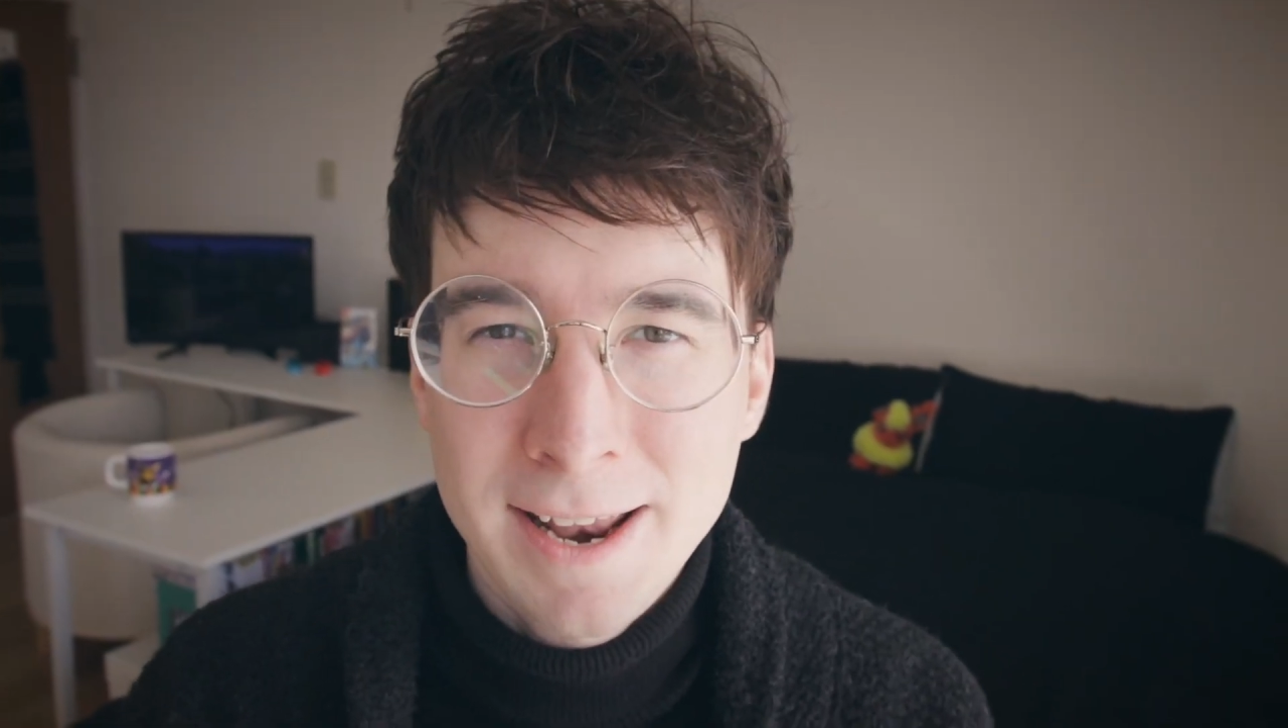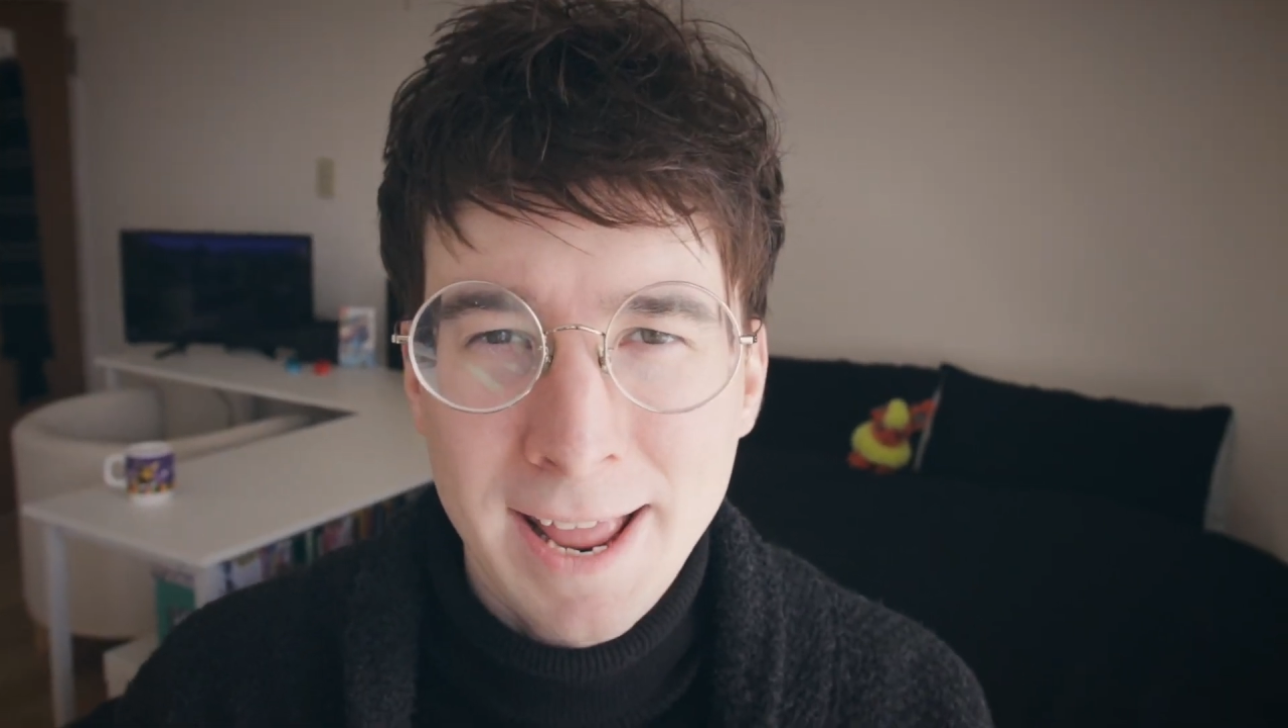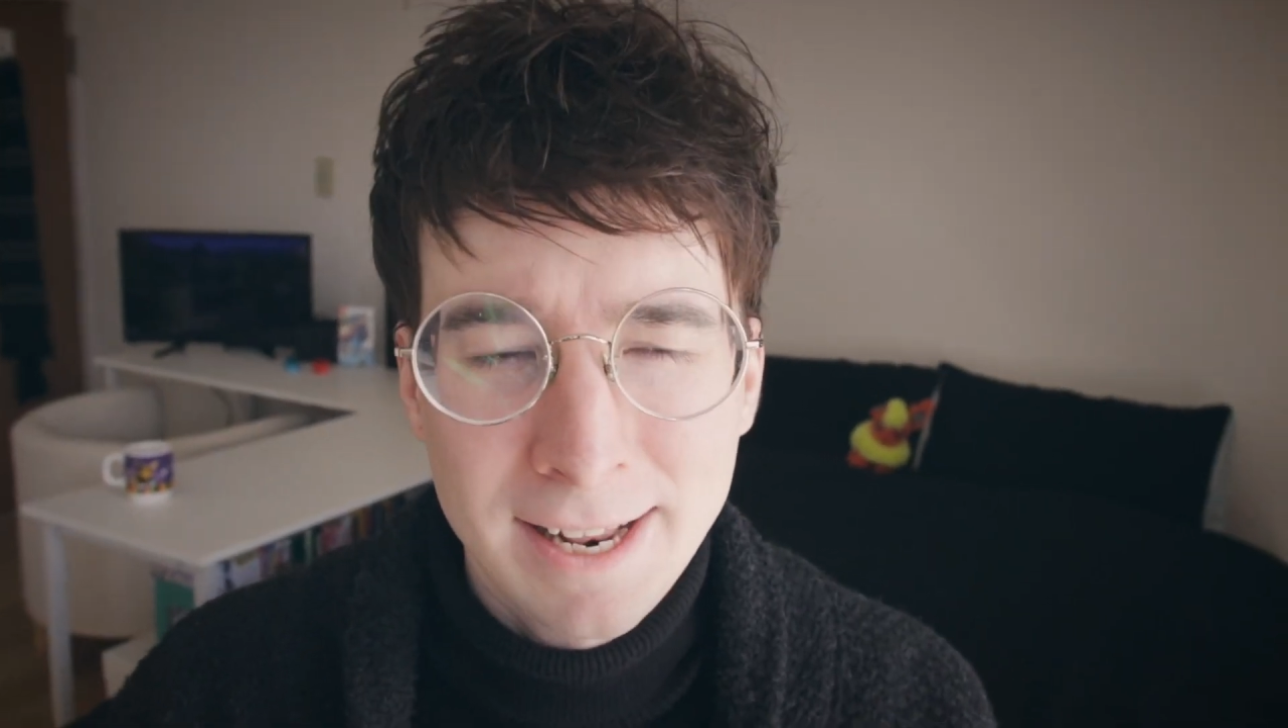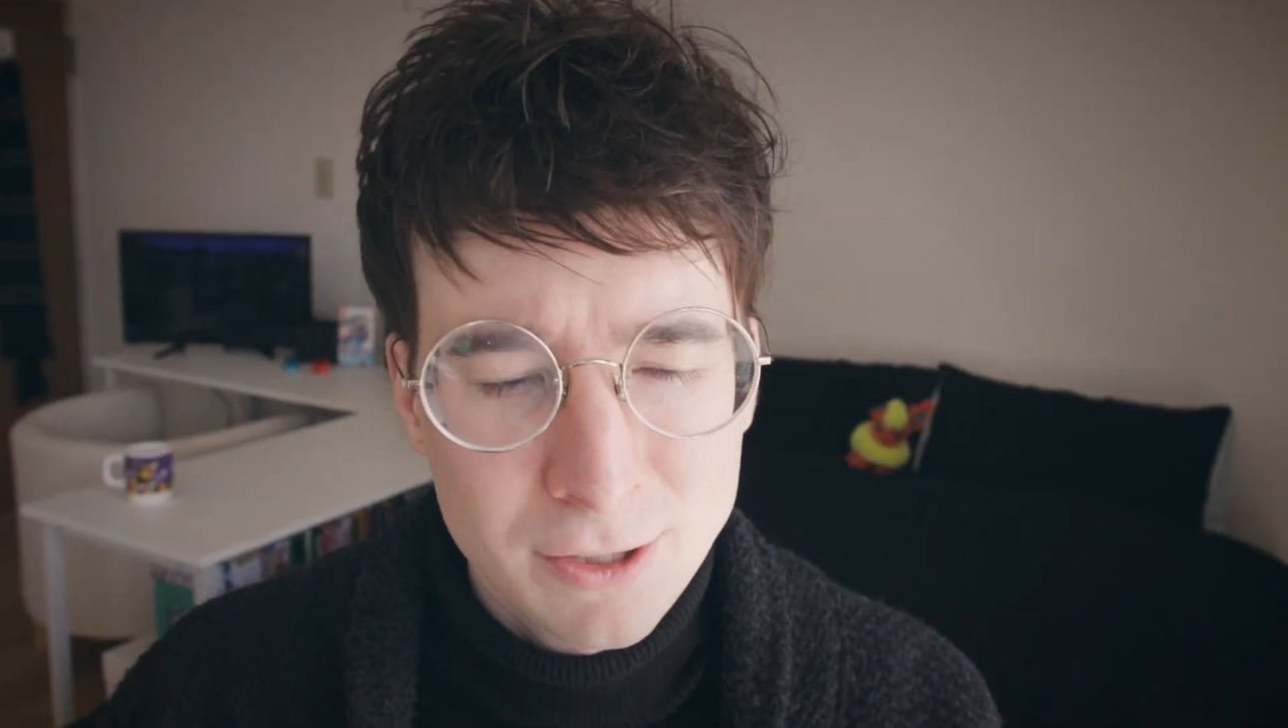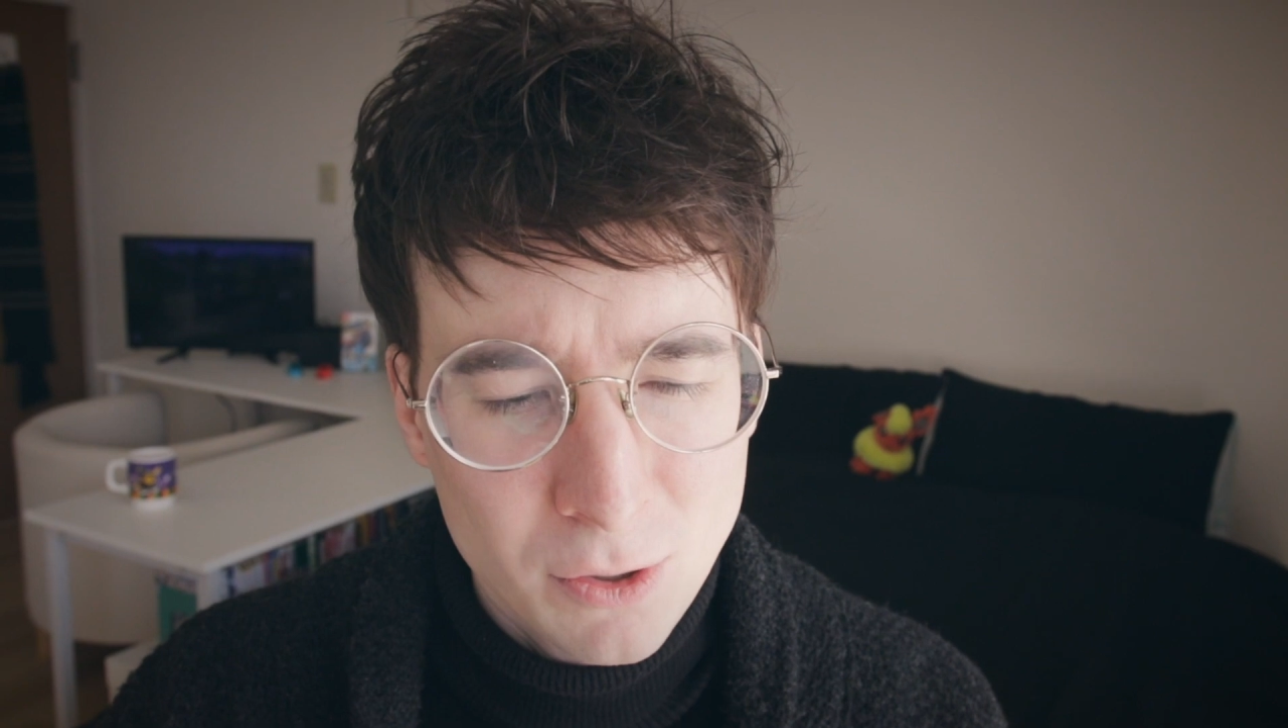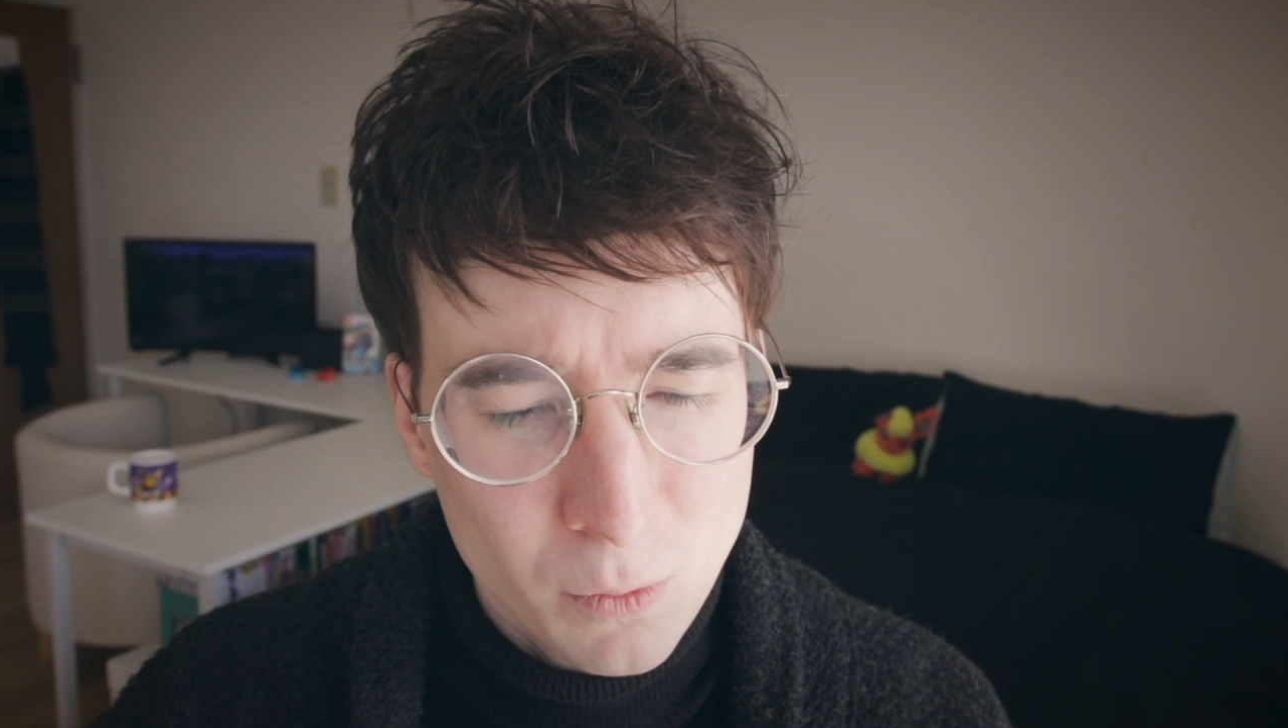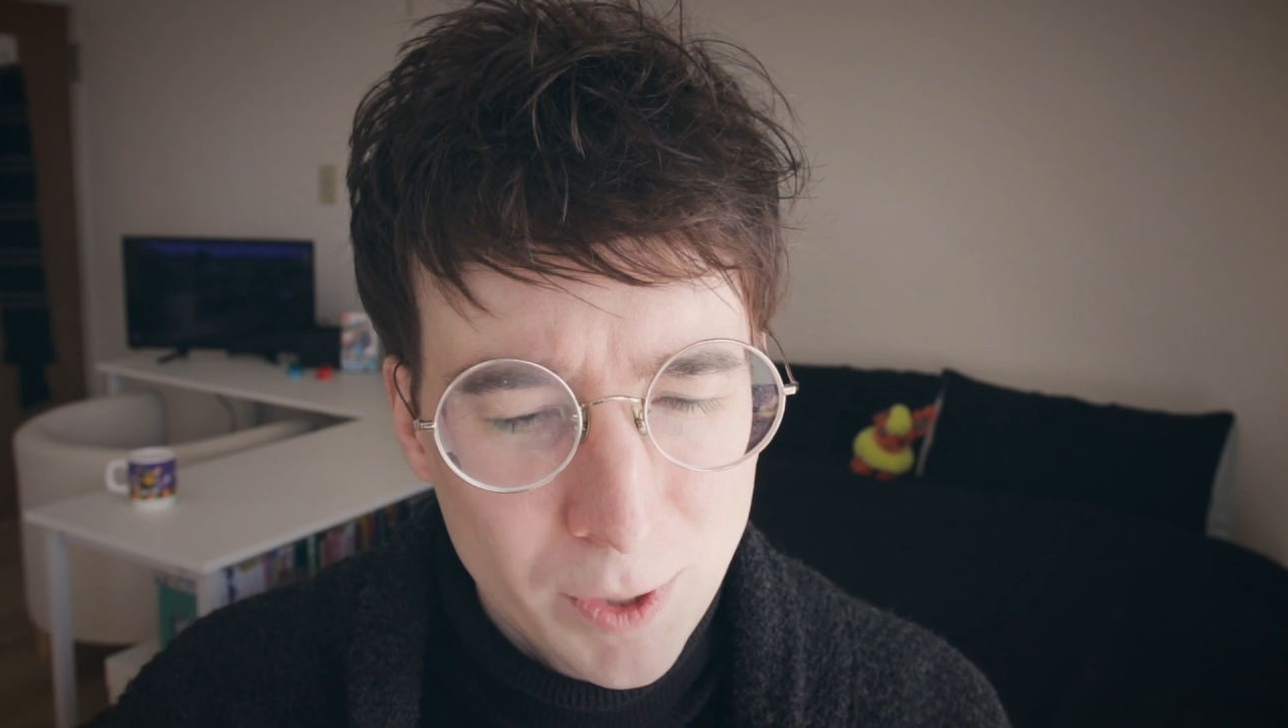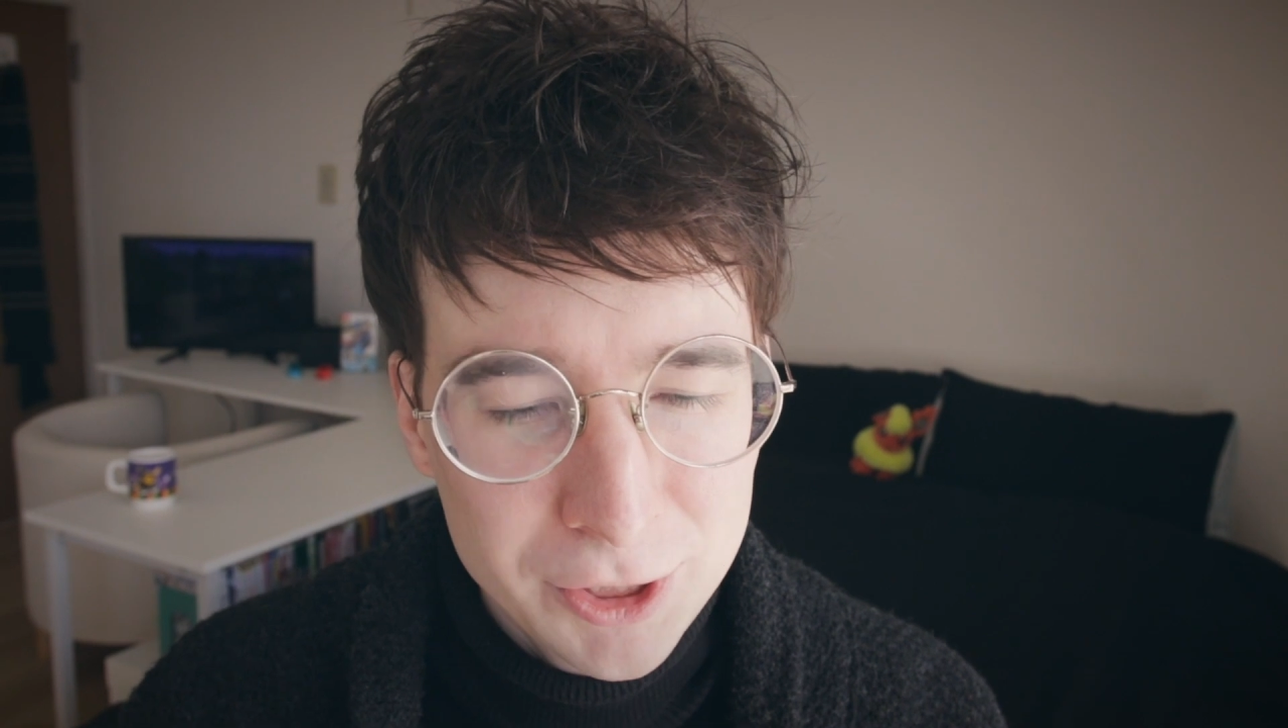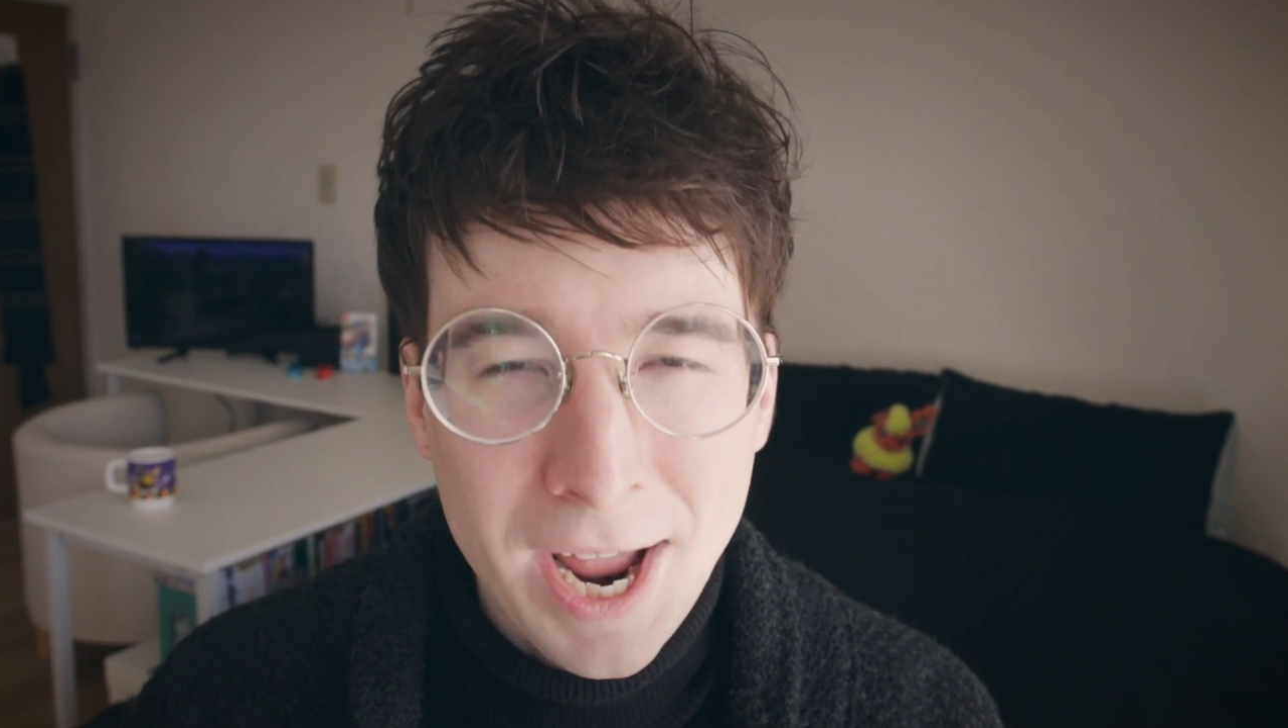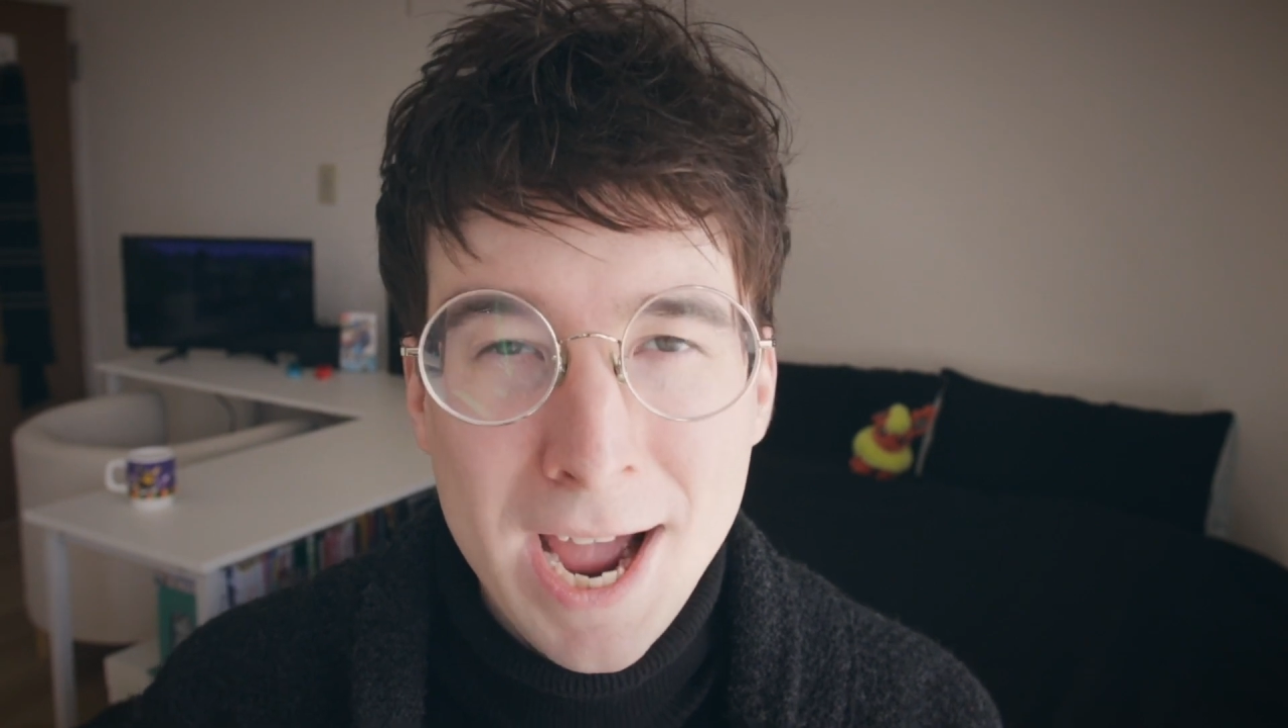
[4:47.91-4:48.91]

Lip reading: and which